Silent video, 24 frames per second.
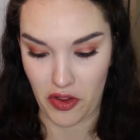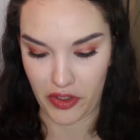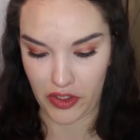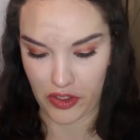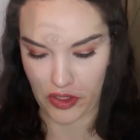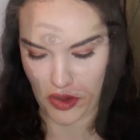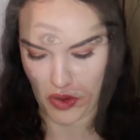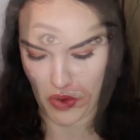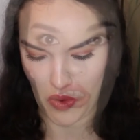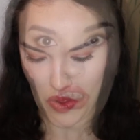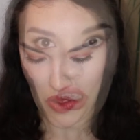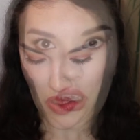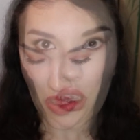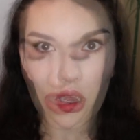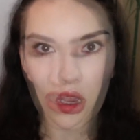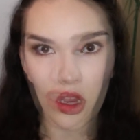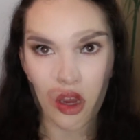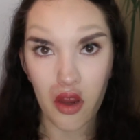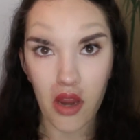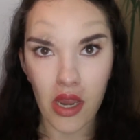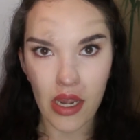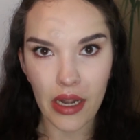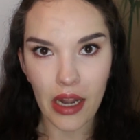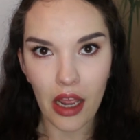So, all
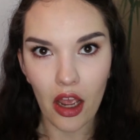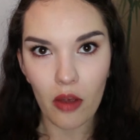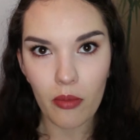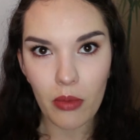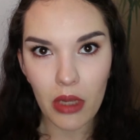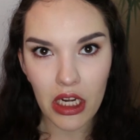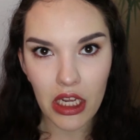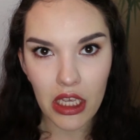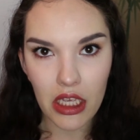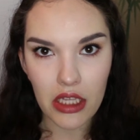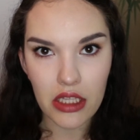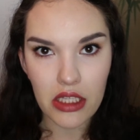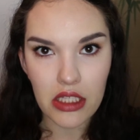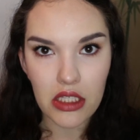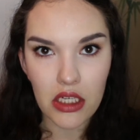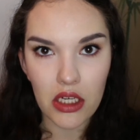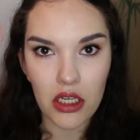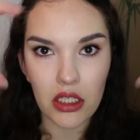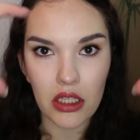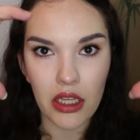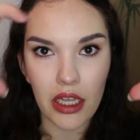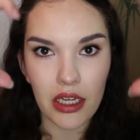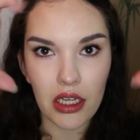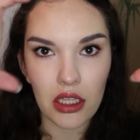right, now I'm going to
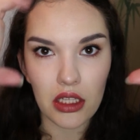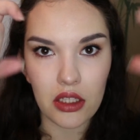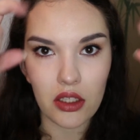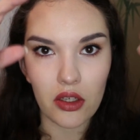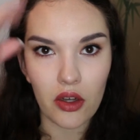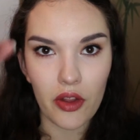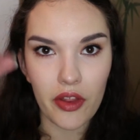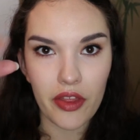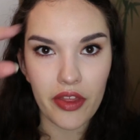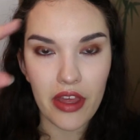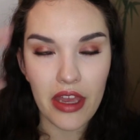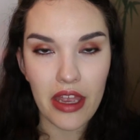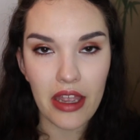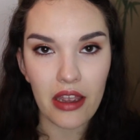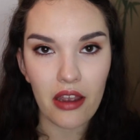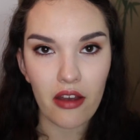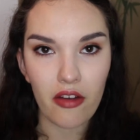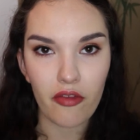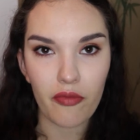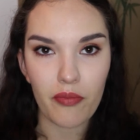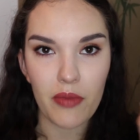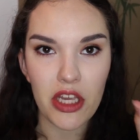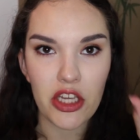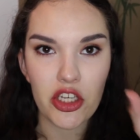insert like a little thing
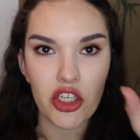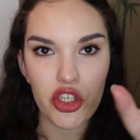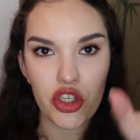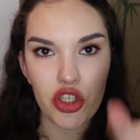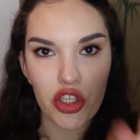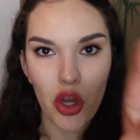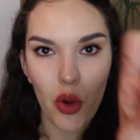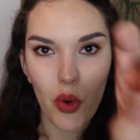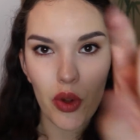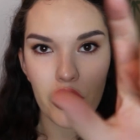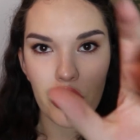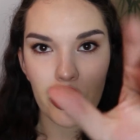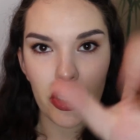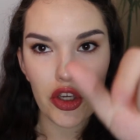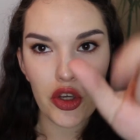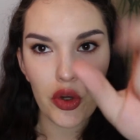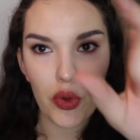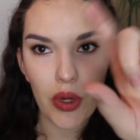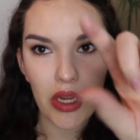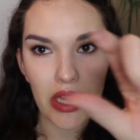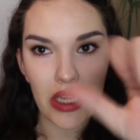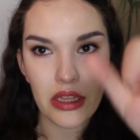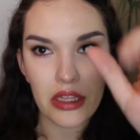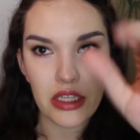of me just showing you
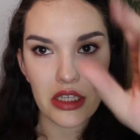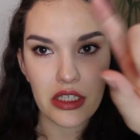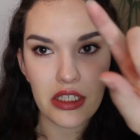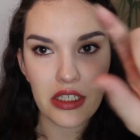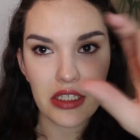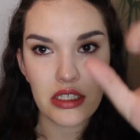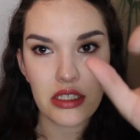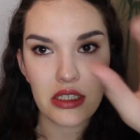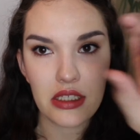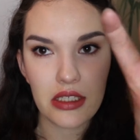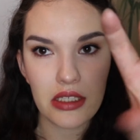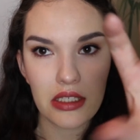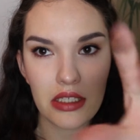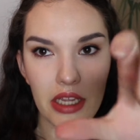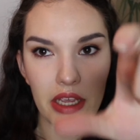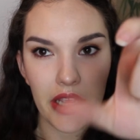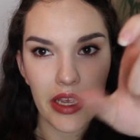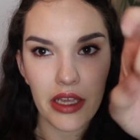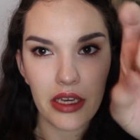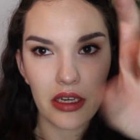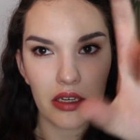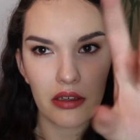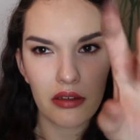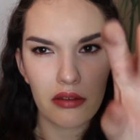in the
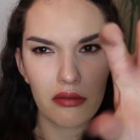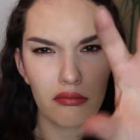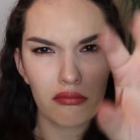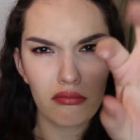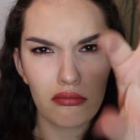tin